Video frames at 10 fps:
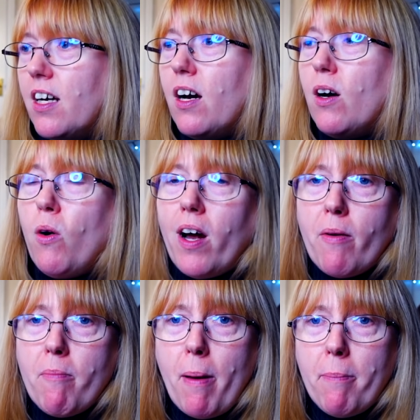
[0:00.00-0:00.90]
Oh, I
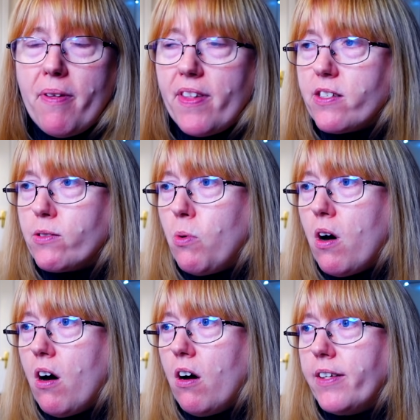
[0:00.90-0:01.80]
remember this
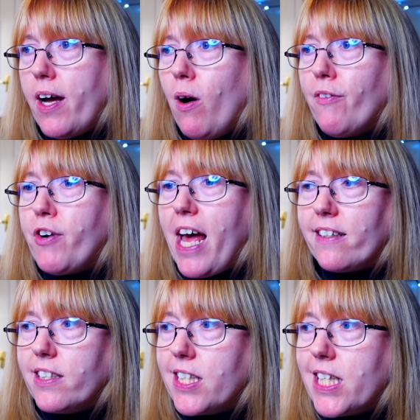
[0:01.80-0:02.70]
one. Oh, I've
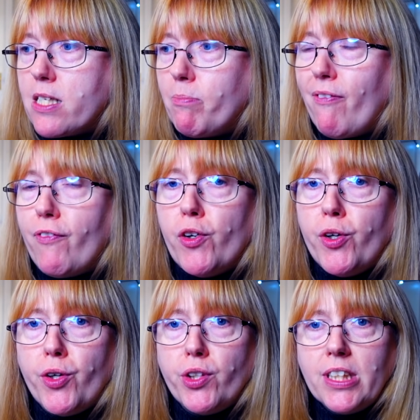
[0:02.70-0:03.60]
reacted to this
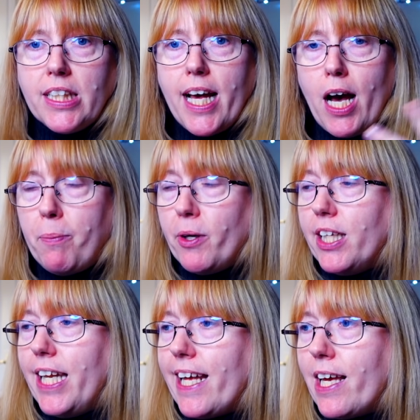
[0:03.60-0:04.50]
before. I'll put a
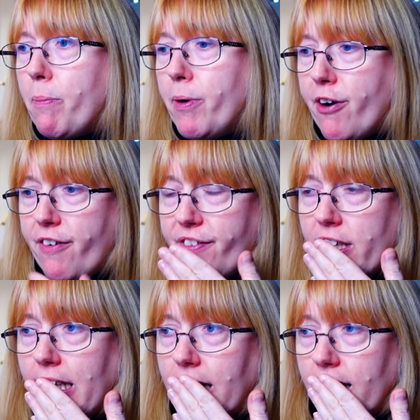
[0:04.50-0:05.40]
link above.
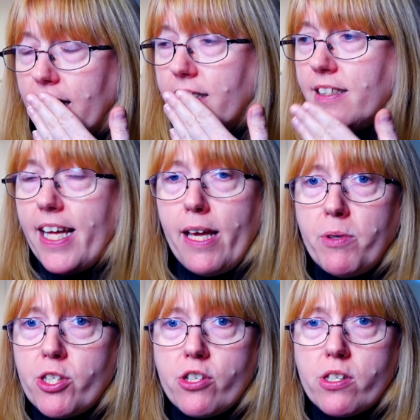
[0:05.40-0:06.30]
It
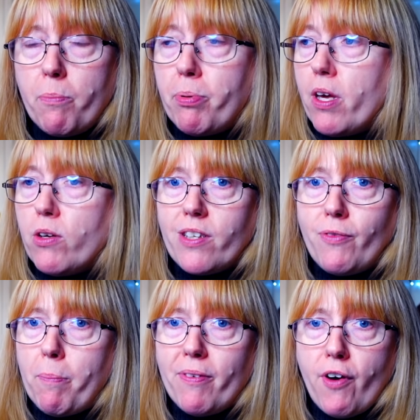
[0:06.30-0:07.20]
was just a
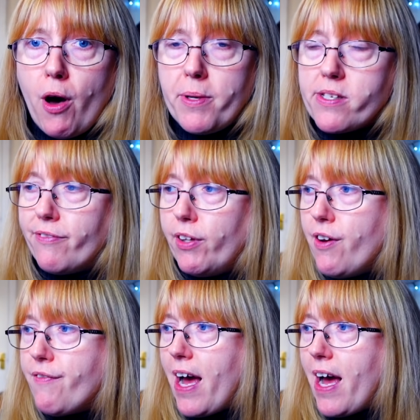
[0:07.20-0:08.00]
beautiful performance of Lover.